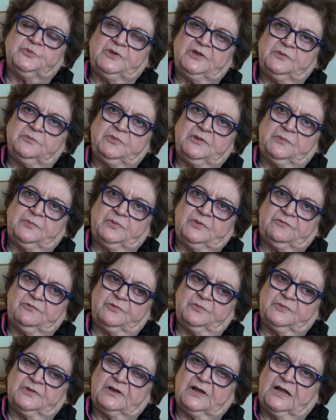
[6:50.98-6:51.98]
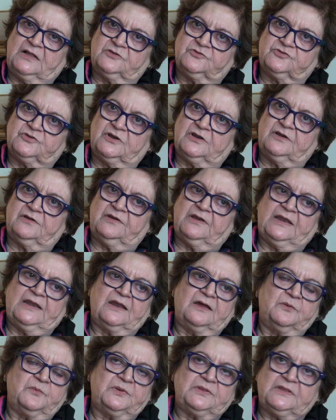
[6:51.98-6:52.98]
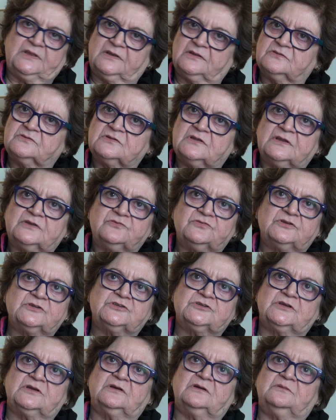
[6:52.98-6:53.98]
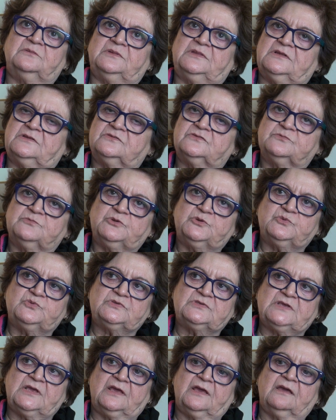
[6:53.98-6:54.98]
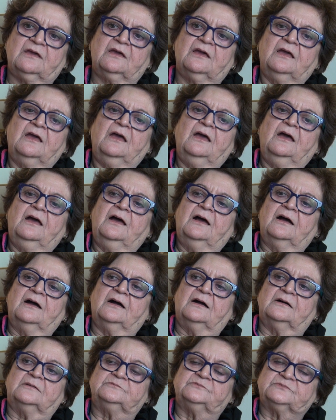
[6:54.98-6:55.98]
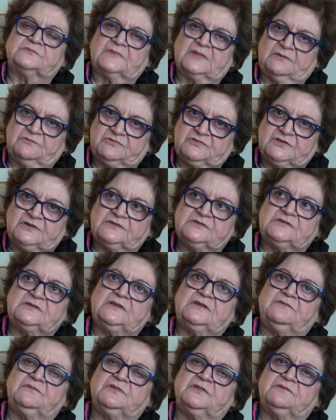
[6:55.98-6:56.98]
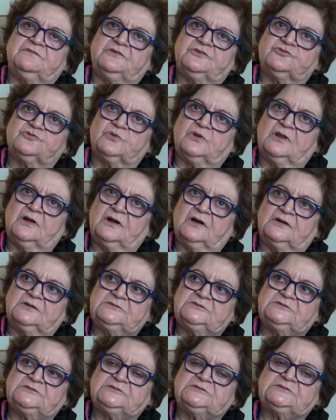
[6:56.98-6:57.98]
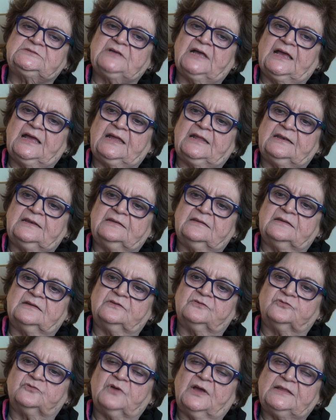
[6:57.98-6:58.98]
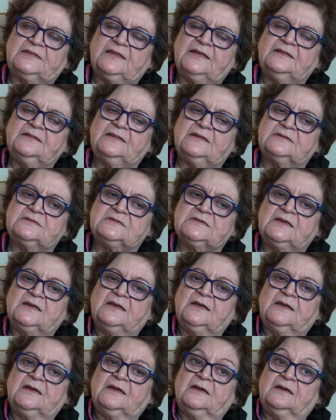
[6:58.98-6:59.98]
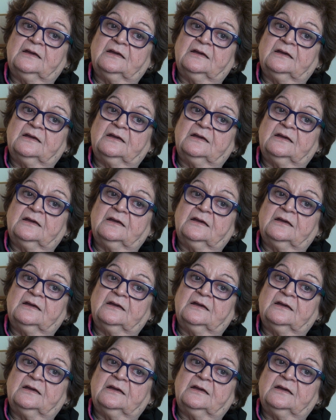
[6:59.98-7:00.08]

between people from the cultural arena, whether it's literature, whether it's music, certainly with the visual arts. And so I think that